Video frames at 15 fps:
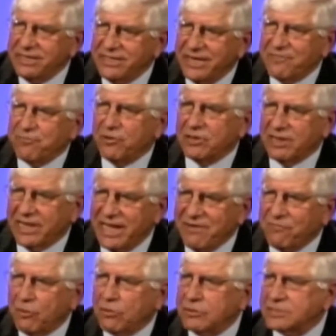different
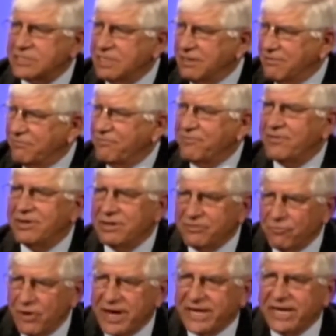levels of
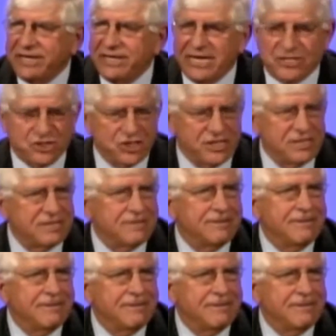recognition.